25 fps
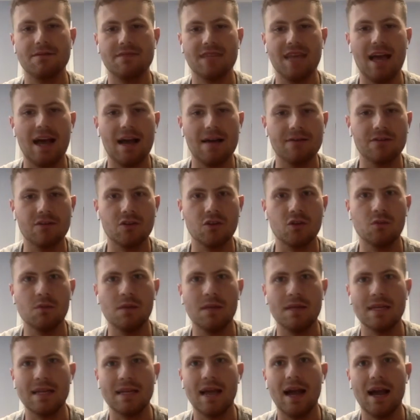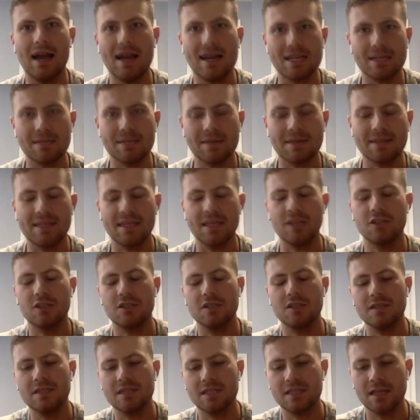to have too many high
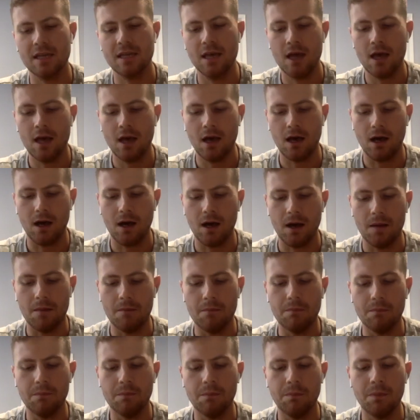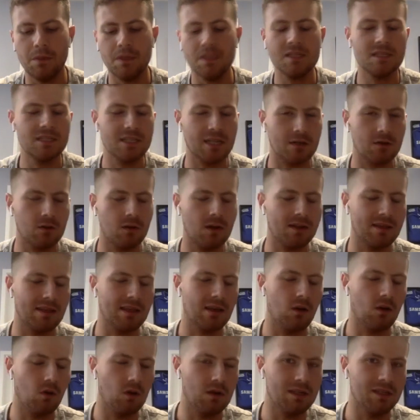expectations. But in general, I
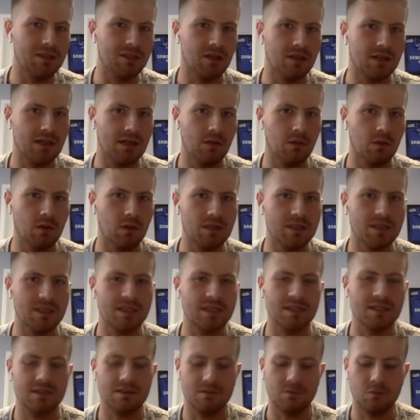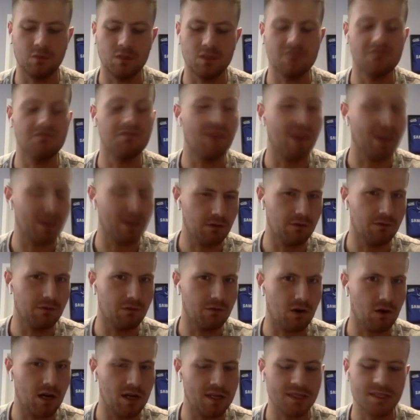think Golizadeh was vital
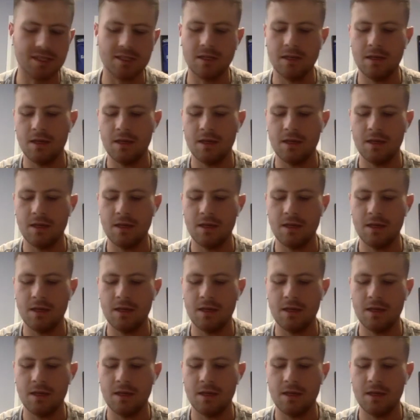for us.